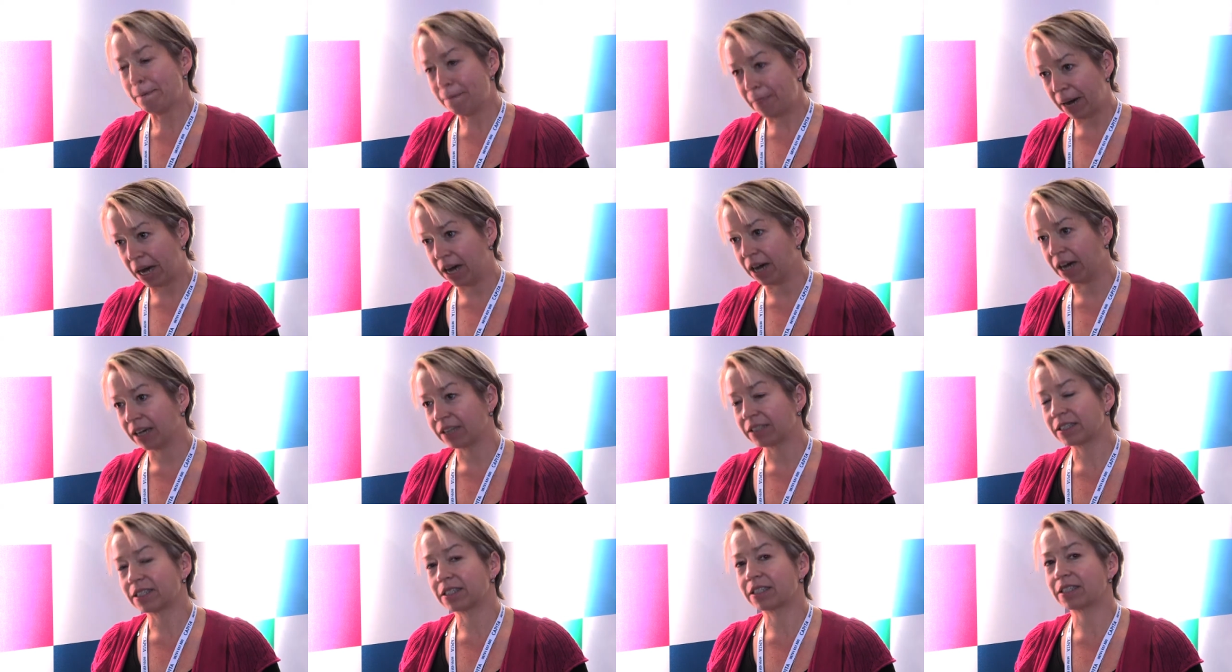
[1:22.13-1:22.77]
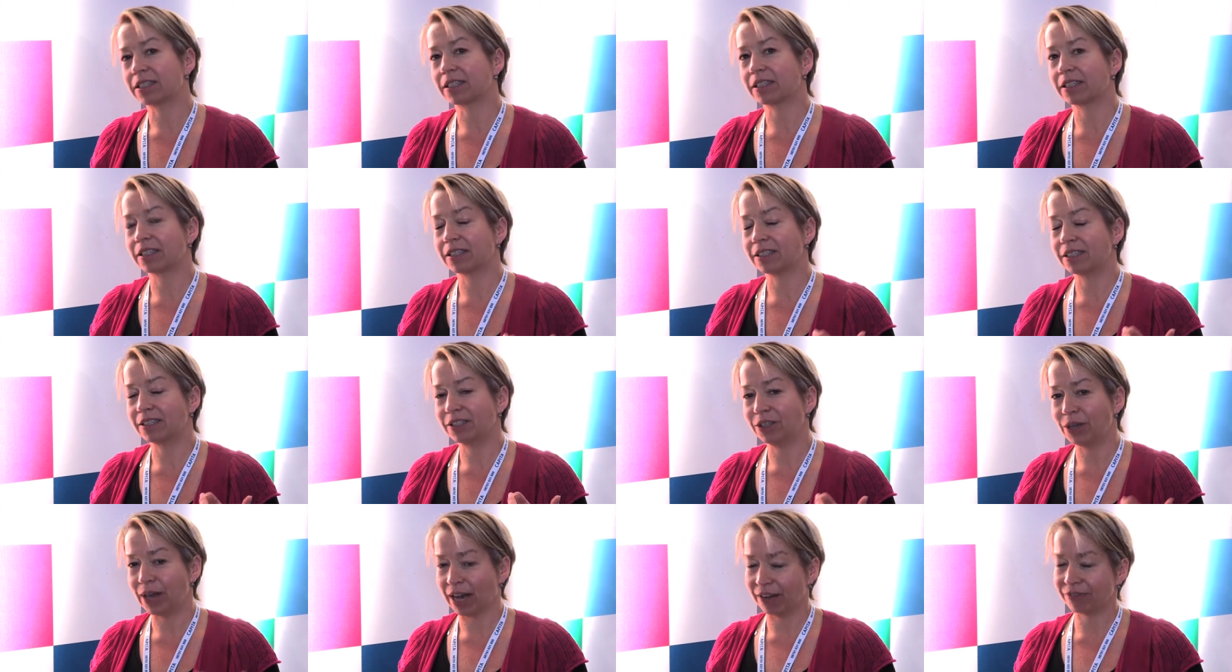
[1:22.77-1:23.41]
But
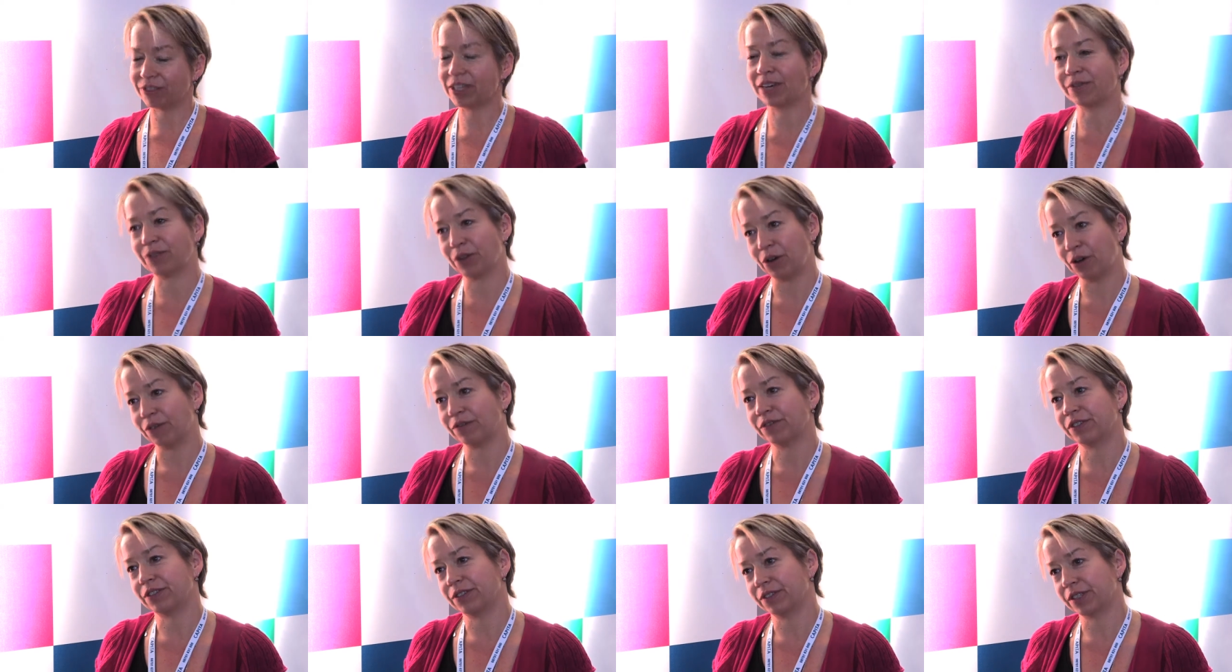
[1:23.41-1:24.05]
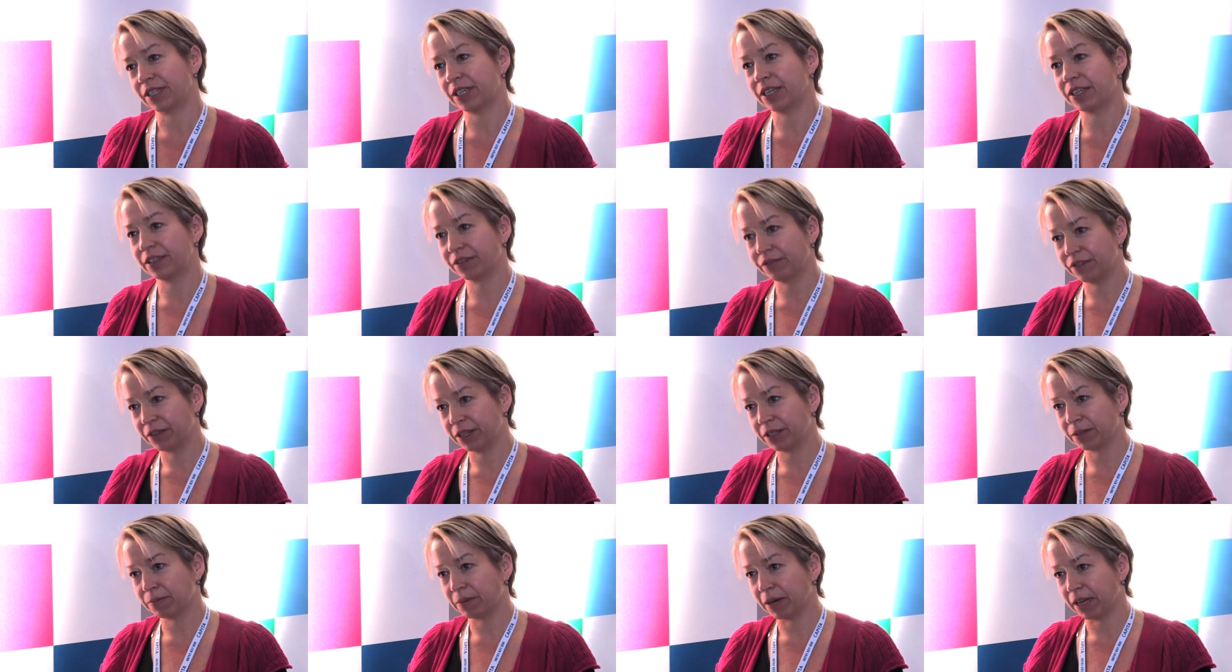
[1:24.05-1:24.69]
you have to have the confidence in it in the
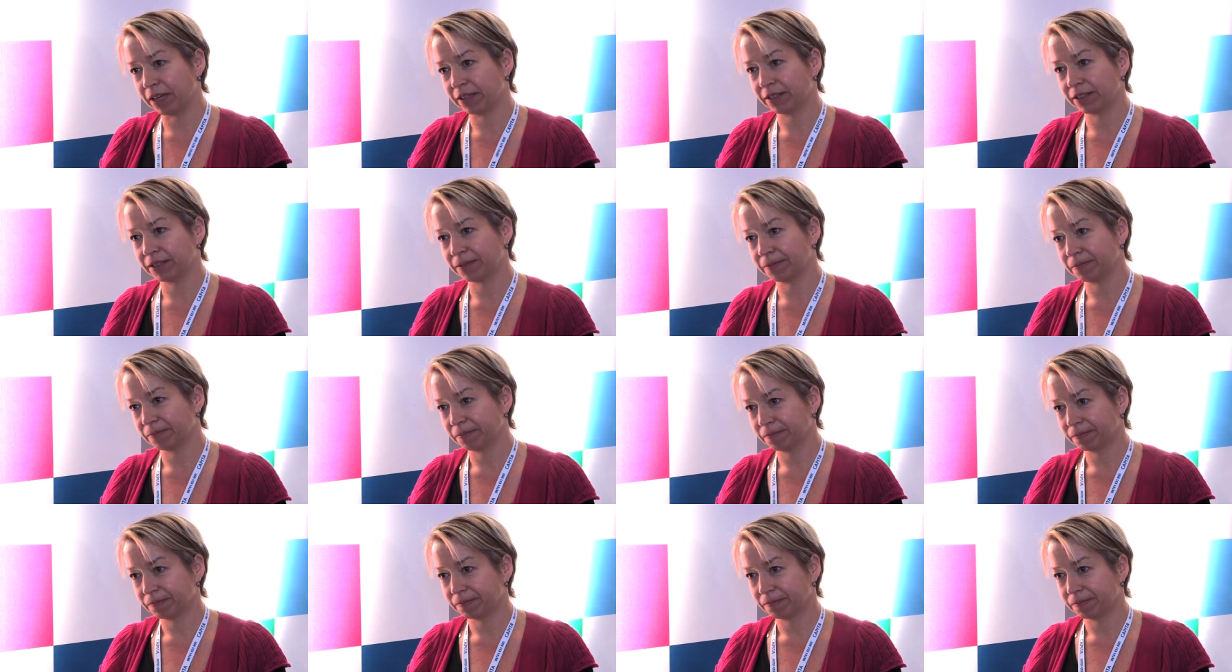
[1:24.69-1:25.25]
first place.